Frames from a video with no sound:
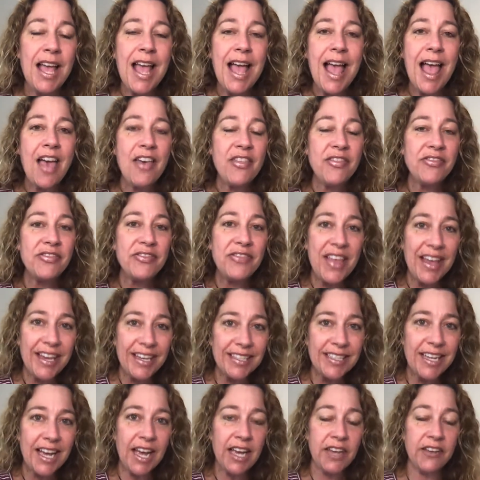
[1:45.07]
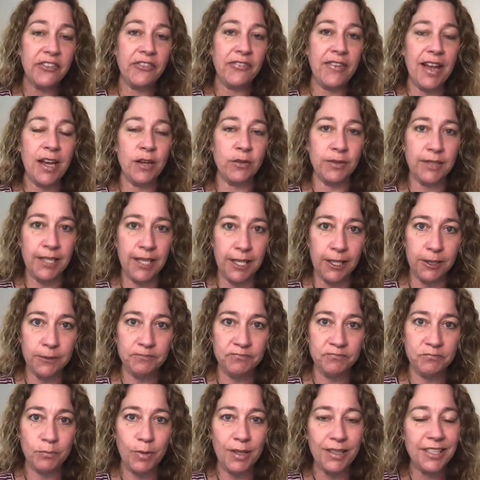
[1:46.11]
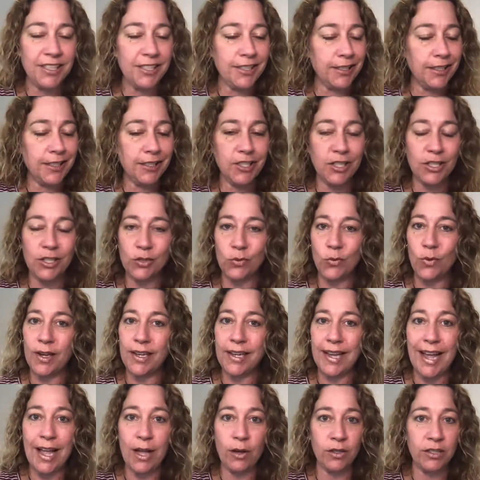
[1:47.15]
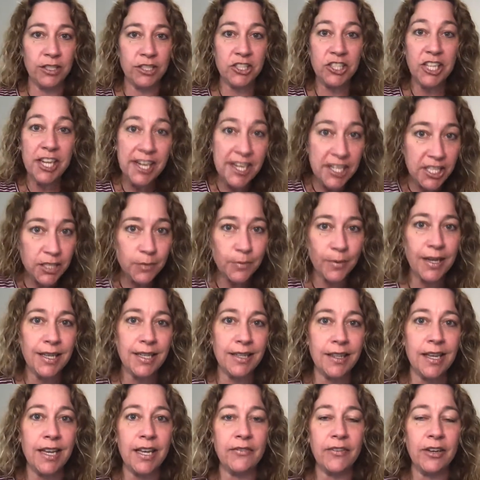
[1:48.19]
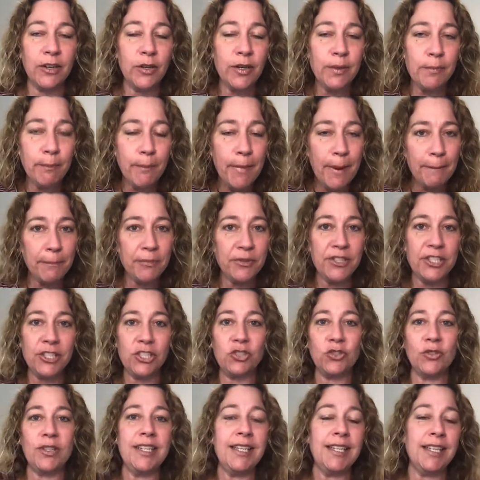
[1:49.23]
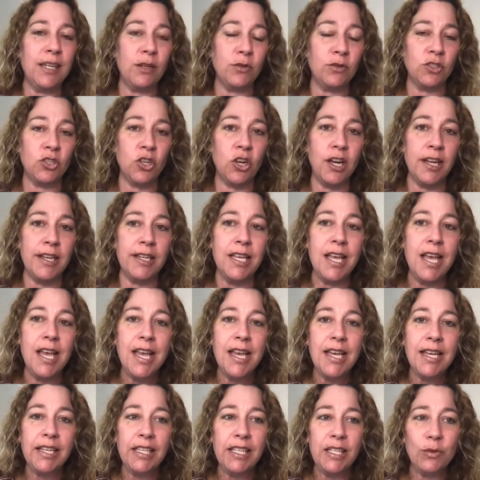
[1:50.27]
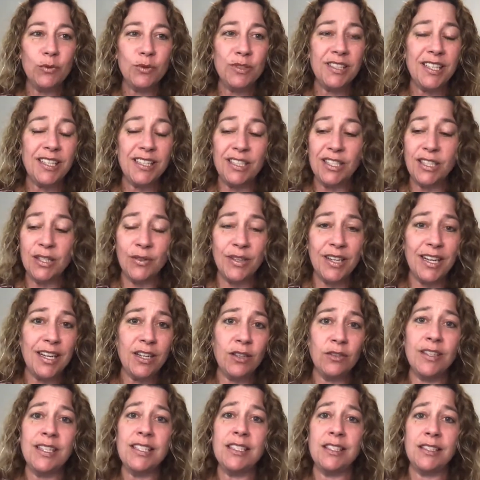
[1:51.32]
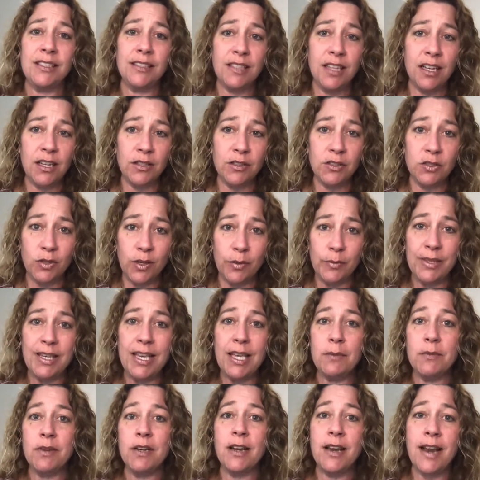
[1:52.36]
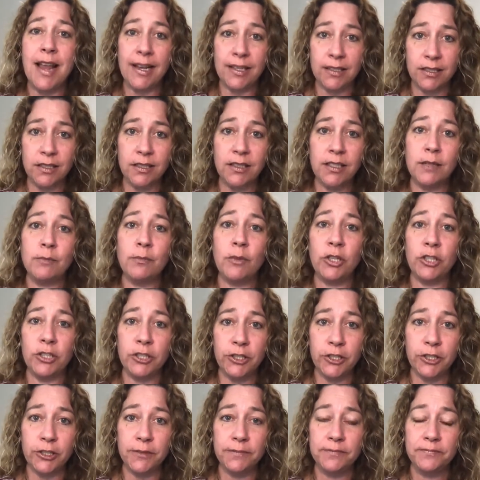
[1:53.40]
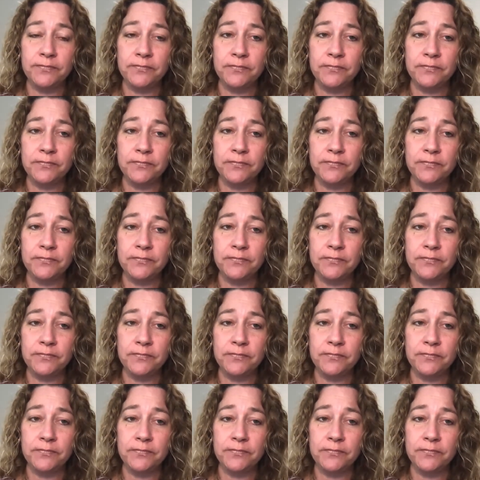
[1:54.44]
And then I found out by listening to this one guy, it changed my life. I remember this training I was on. He was like, you know what? I don't like to sell, so I became an excellent marketer.